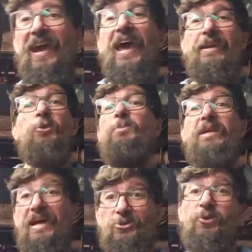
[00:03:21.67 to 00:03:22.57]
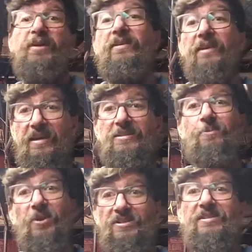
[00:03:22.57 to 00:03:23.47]
and it'll be actually a nice,
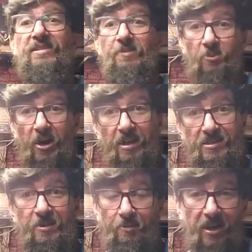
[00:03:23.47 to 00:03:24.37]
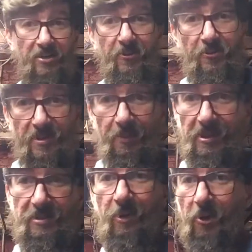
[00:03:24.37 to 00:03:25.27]
pleasant surprise compared to some of the
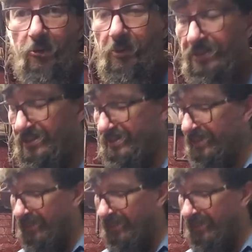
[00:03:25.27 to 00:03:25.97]
smaller ones.